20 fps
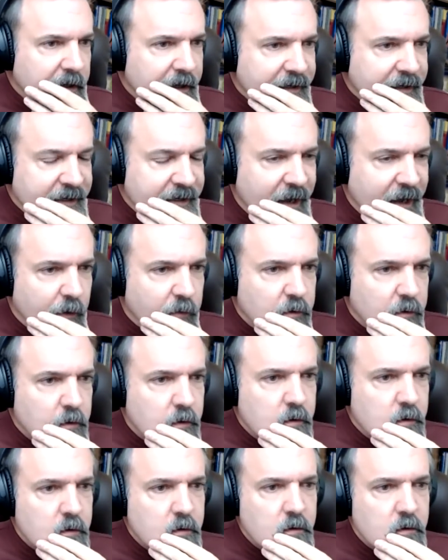Now,
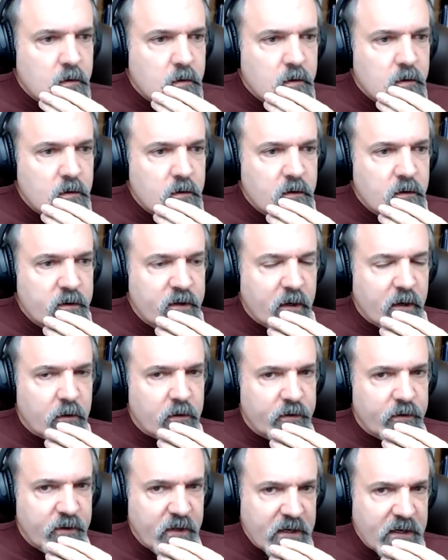there are
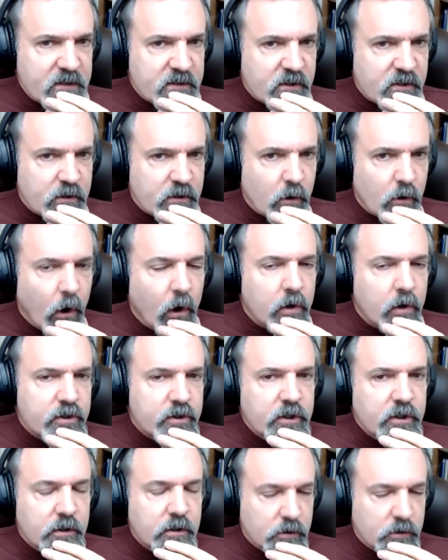things that aren't
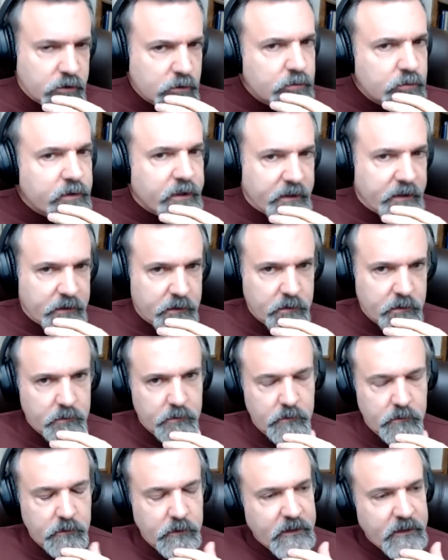included
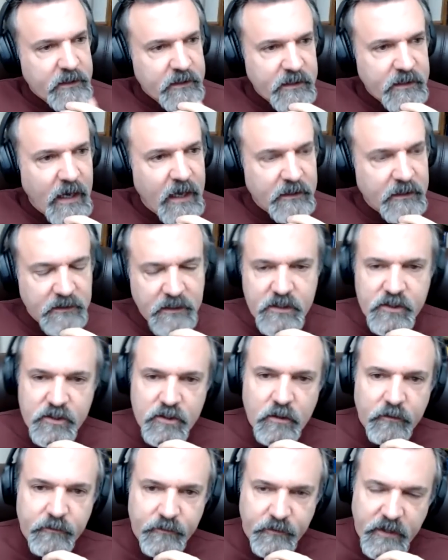in that
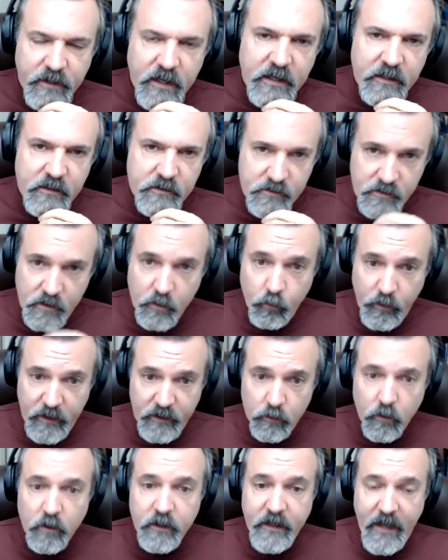list of things that we
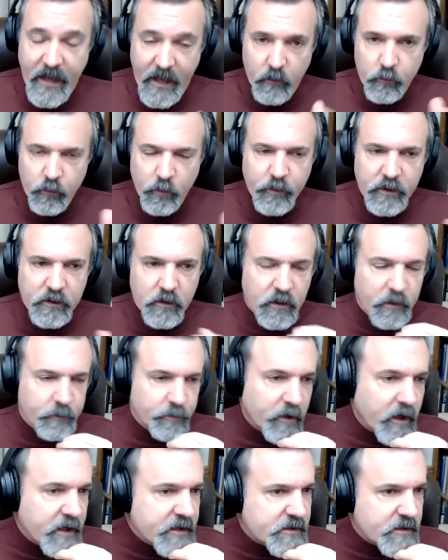look at when we look at
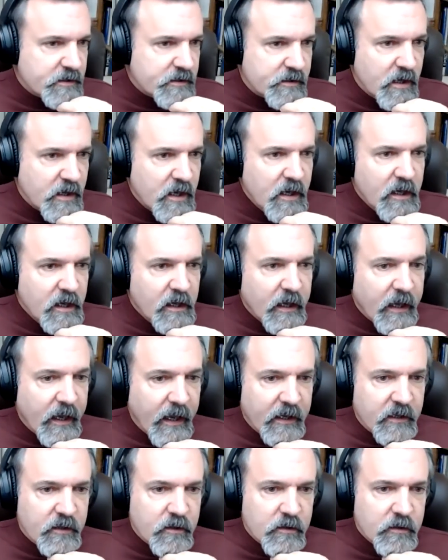prices.
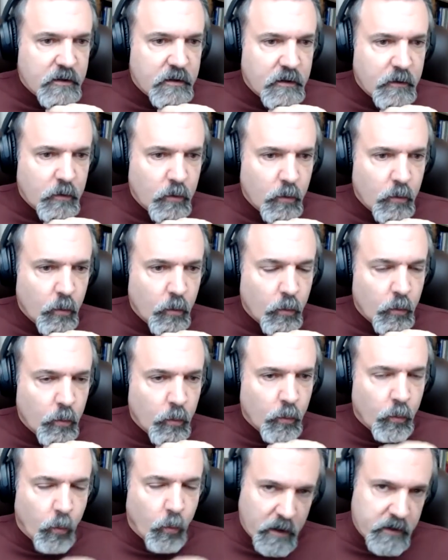And
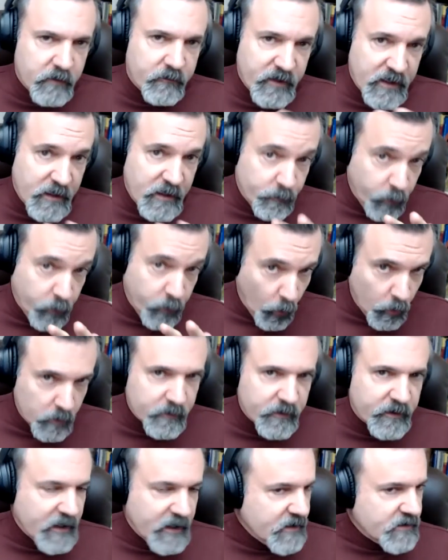one of the
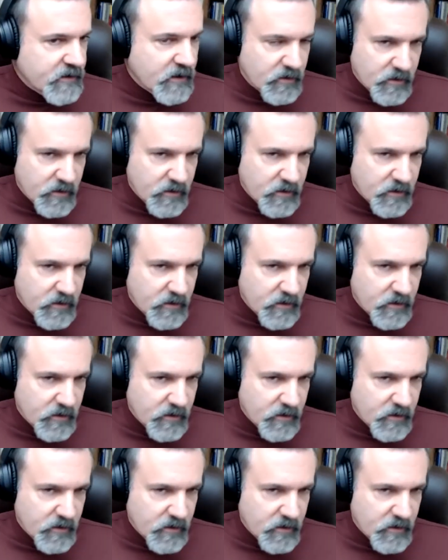important things that's